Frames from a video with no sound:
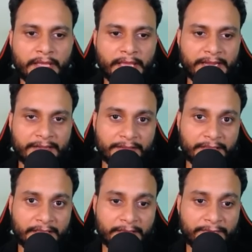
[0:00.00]
And
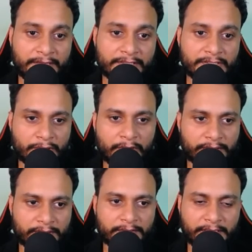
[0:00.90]
if it is
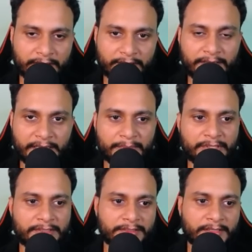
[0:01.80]
not in the
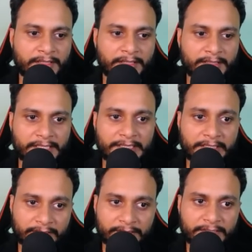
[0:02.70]
diameter, then
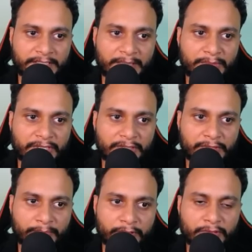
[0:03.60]
either the diameter
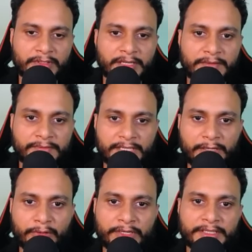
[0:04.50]
will be on the left
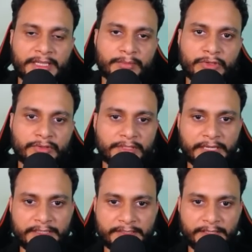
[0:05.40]
side or it can be on the
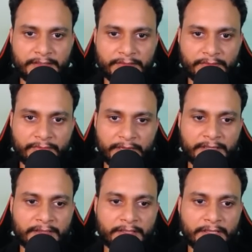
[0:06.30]
right side.
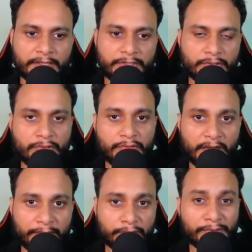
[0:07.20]
Fine. So you
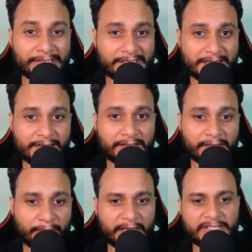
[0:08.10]
have to consider
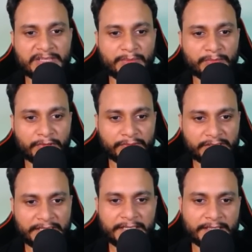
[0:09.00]
the maximum of
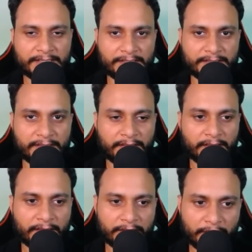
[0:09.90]
three cases.
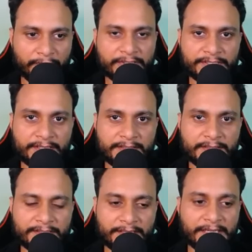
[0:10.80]
The first case
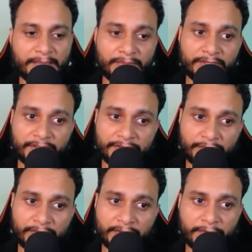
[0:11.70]
is the diameter is
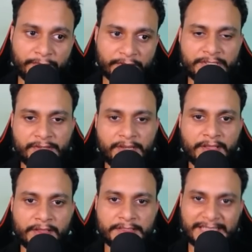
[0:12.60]
on the first
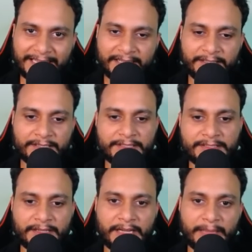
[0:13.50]
tree. Second case is
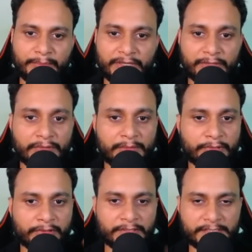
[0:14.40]
the diameter will
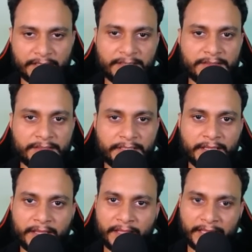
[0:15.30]
be on the second tree.
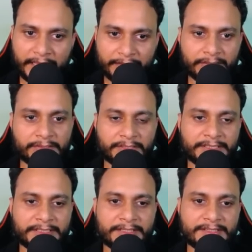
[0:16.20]
And the
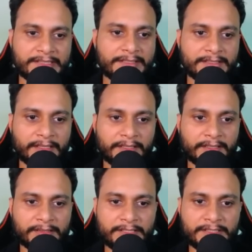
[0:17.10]
third case is
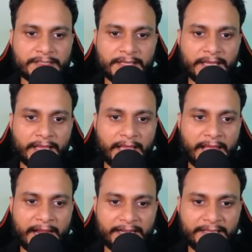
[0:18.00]
this
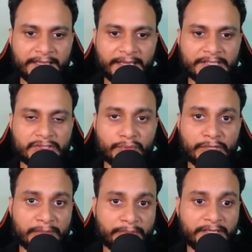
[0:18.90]
adding edge
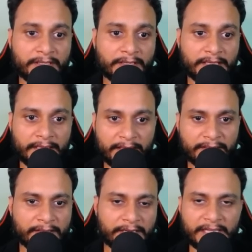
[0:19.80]
will be
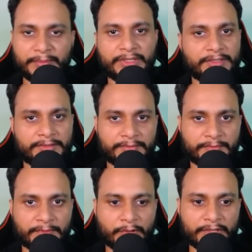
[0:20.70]
in the diameter.
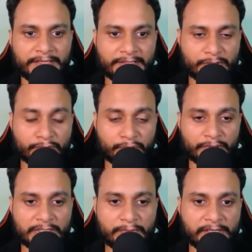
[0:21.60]
Okay, so
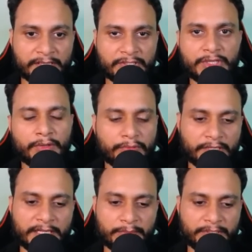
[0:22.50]
this will constitute
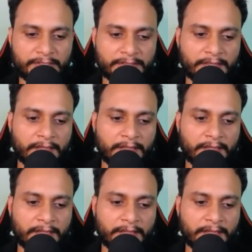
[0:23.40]
the diameter.